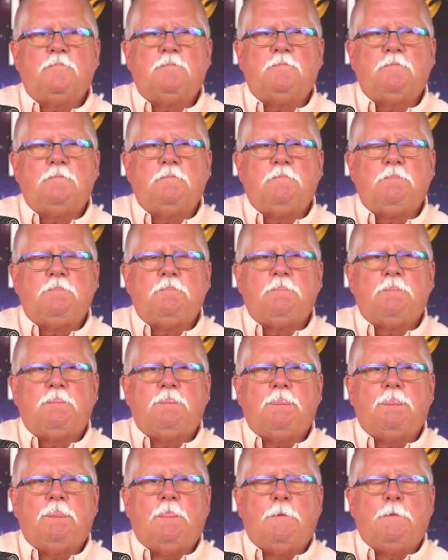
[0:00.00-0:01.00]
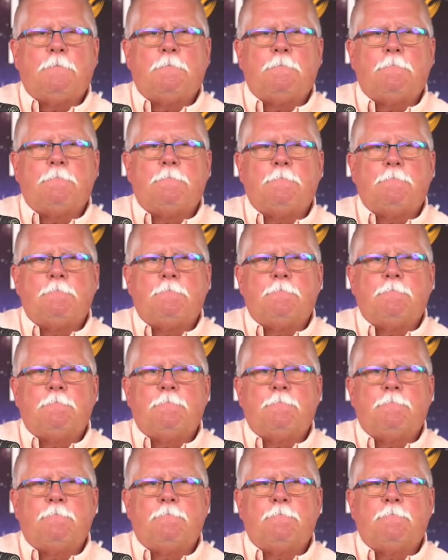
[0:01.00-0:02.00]
Go over there to that
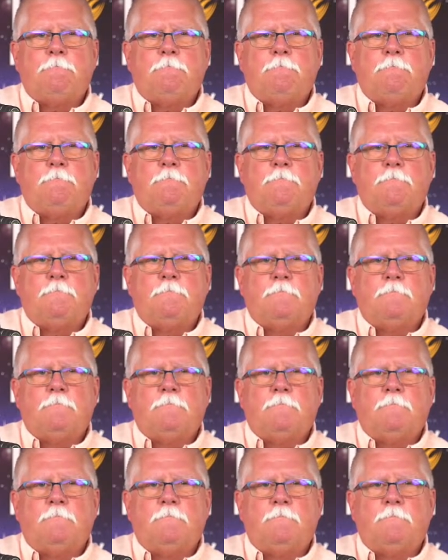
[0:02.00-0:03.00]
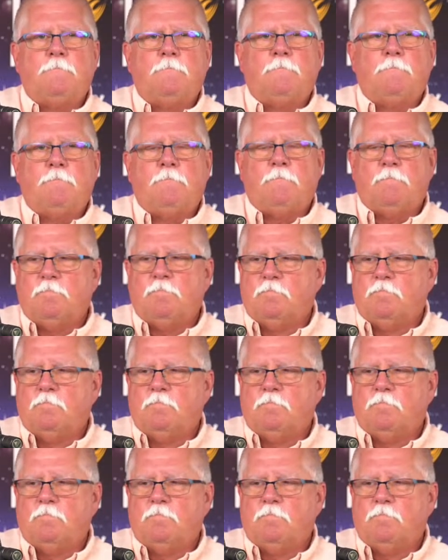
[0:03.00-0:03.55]
computer and hit F11.